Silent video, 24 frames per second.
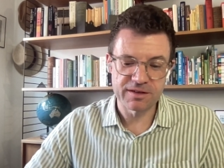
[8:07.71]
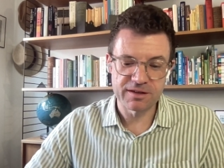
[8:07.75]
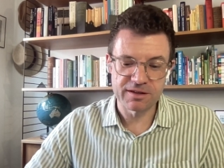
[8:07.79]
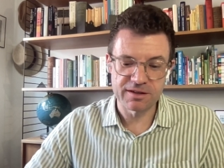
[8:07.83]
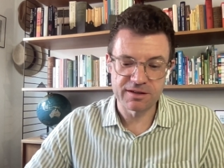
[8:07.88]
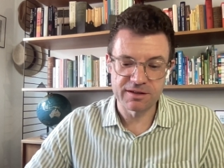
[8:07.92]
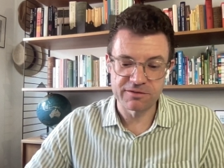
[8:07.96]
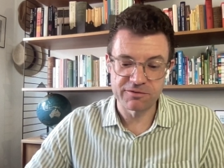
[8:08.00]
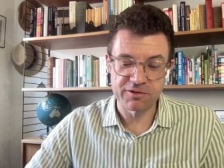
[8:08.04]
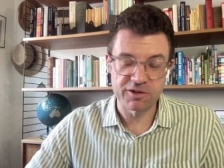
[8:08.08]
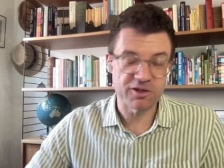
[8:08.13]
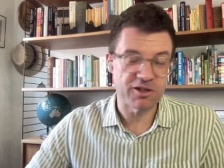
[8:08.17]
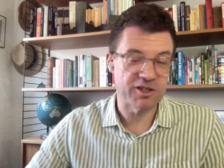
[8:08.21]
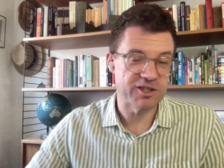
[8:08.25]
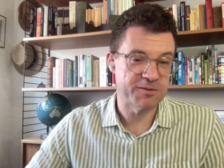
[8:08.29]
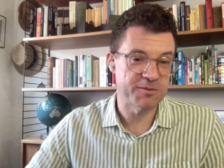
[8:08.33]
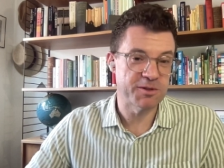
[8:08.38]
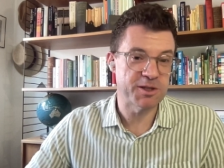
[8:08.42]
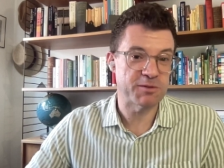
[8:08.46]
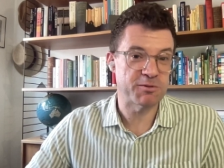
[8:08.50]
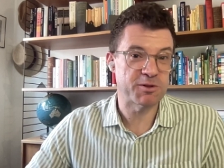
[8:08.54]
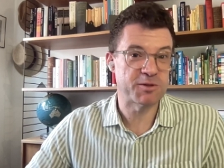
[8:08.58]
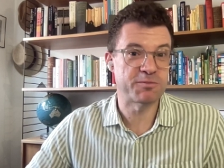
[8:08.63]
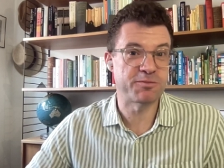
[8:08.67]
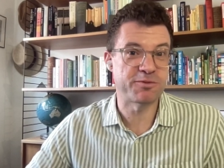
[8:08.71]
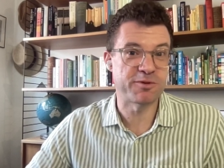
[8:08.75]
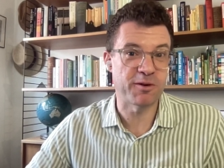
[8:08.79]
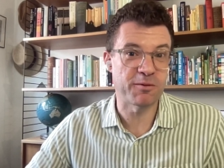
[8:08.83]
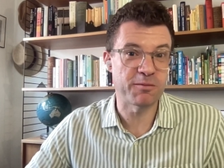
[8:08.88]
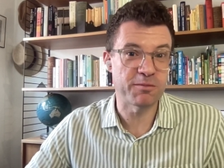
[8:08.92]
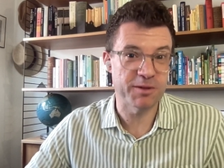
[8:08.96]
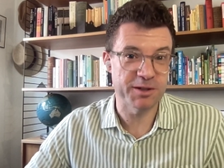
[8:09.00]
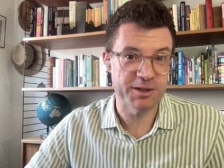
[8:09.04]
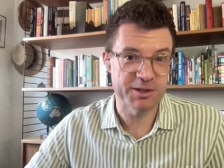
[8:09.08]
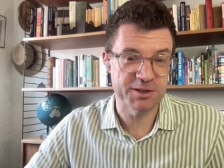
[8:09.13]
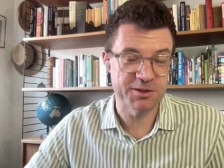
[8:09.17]
the Royal College of Music was
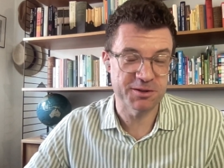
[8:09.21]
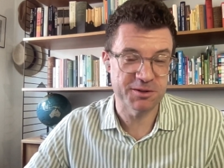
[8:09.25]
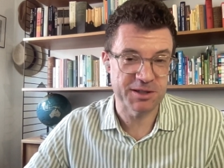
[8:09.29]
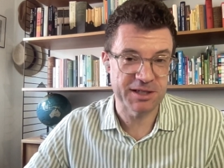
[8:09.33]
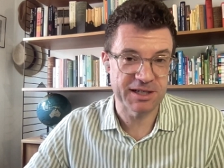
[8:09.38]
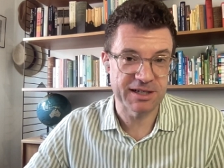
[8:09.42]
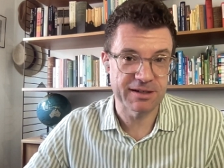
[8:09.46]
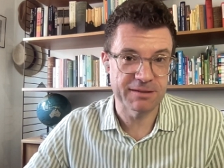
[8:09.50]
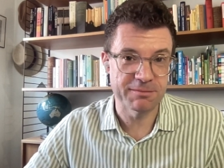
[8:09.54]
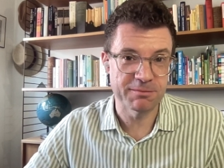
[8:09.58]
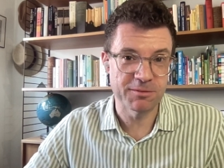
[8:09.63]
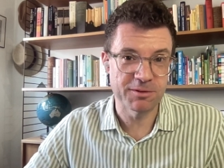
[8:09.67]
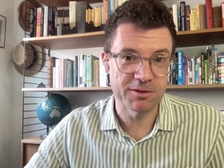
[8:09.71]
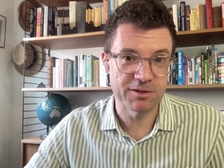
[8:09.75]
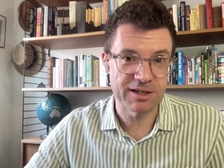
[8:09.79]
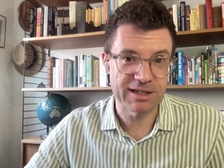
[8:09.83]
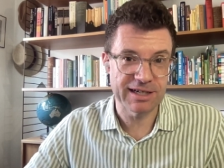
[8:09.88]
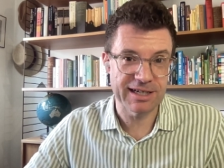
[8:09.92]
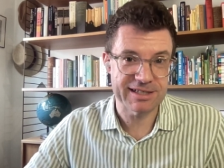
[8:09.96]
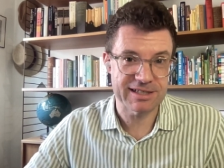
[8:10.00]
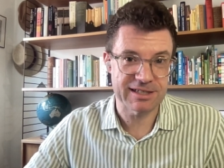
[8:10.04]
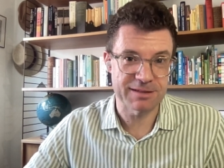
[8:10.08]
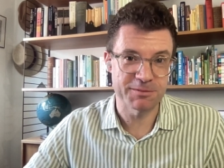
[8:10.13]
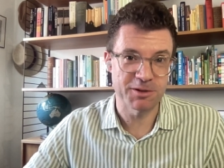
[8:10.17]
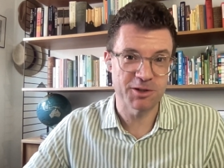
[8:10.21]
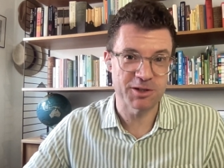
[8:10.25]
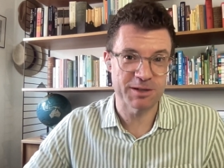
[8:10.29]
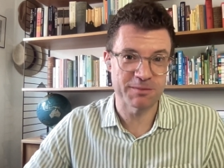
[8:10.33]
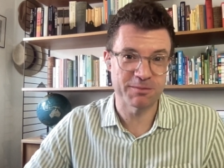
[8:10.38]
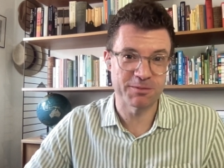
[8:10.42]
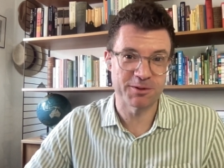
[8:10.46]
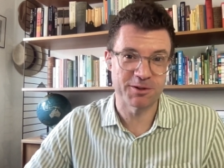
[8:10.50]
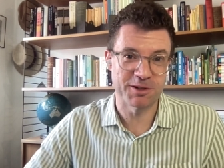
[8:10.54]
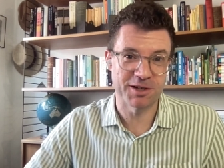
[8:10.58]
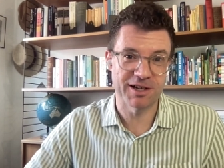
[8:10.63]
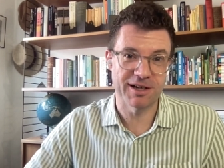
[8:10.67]
probably doing more classical music
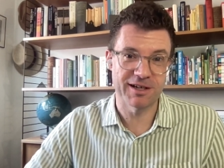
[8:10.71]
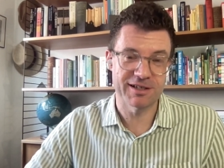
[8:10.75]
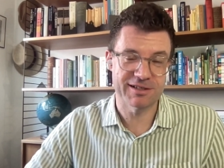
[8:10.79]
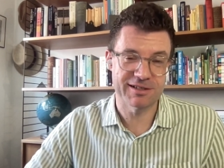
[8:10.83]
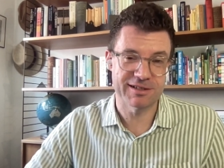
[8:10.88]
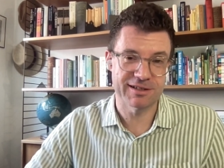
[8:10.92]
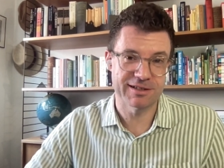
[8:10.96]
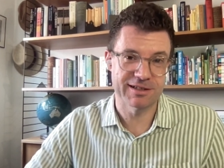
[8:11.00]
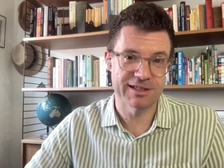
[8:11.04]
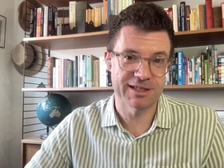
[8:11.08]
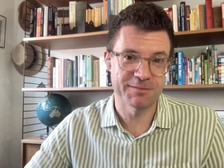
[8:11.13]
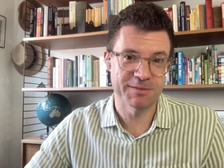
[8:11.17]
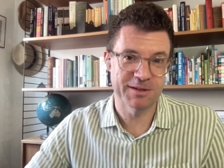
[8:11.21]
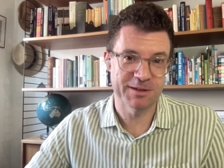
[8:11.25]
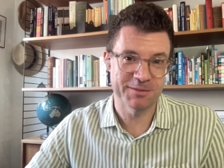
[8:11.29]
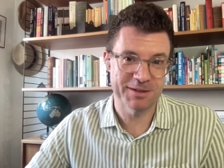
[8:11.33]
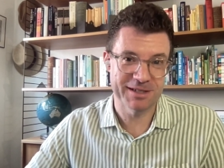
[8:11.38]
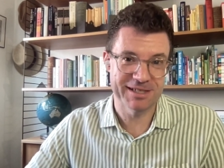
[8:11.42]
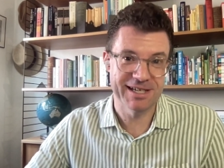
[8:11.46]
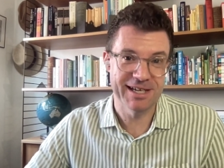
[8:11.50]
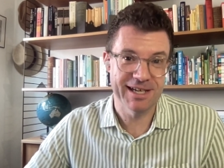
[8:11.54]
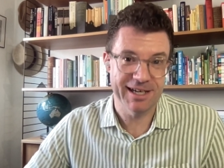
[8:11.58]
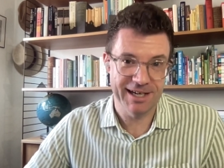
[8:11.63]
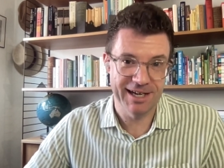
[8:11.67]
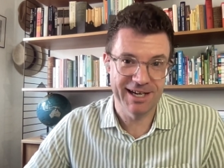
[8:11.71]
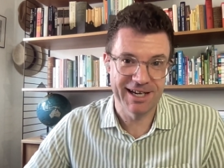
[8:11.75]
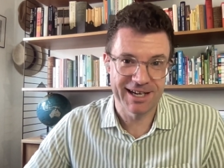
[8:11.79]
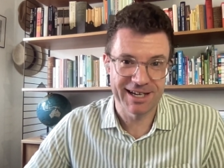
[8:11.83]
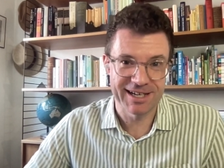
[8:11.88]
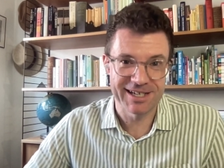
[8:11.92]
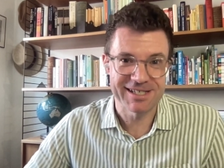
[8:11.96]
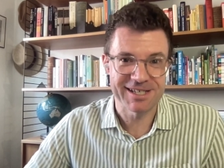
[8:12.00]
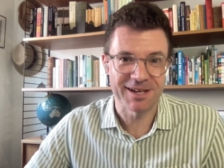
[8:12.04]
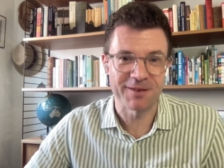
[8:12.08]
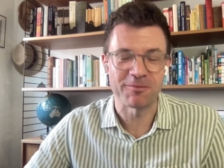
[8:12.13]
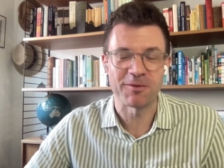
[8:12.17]
broadcasting than the BBC
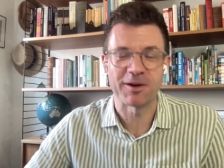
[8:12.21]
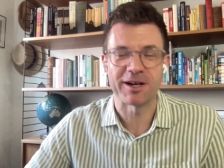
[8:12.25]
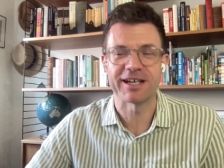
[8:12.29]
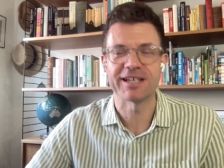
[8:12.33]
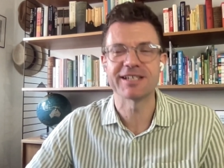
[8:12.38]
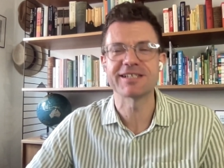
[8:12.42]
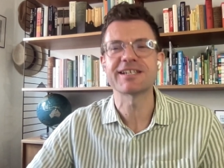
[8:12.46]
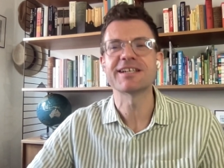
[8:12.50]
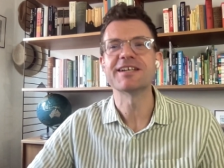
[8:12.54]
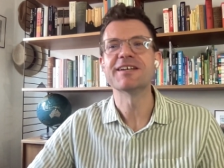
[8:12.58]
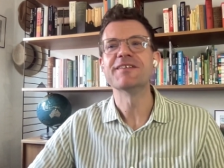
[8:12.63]
in some ways,